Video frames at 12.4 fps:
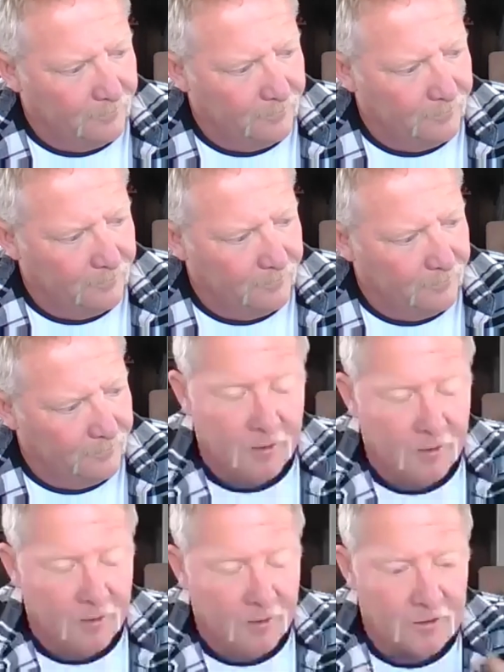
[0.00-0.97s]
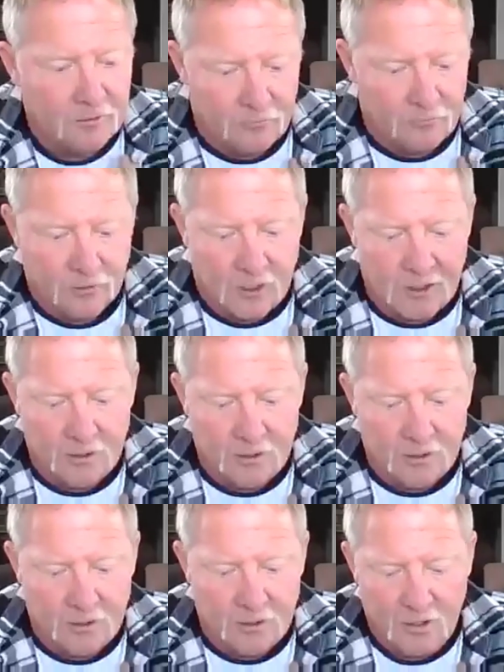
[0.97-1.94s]
that's fine, but I just feel like
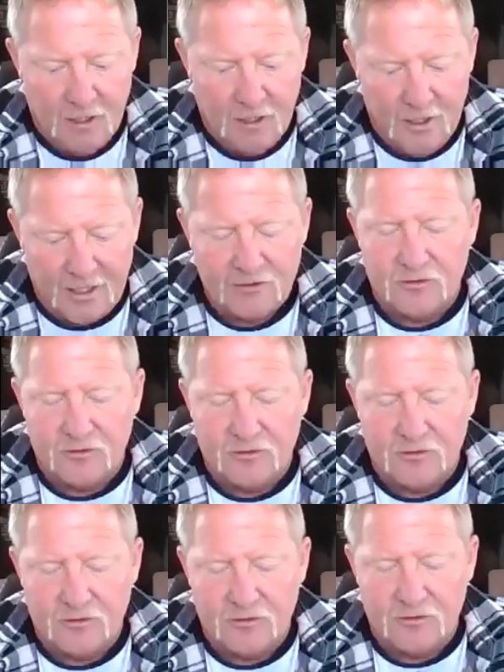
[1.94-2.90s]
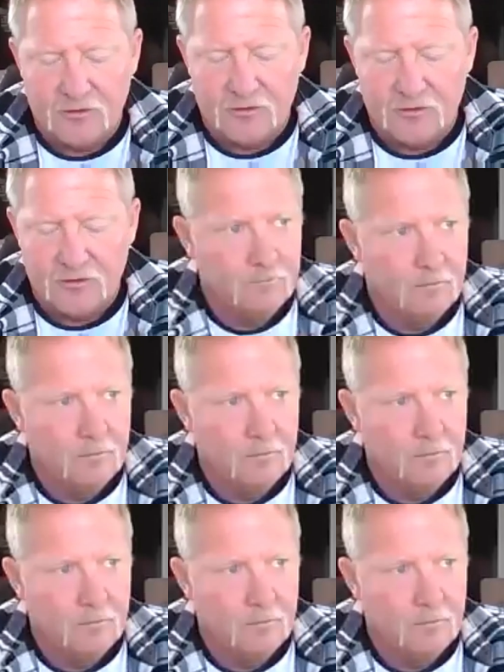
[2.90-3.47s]
it's not really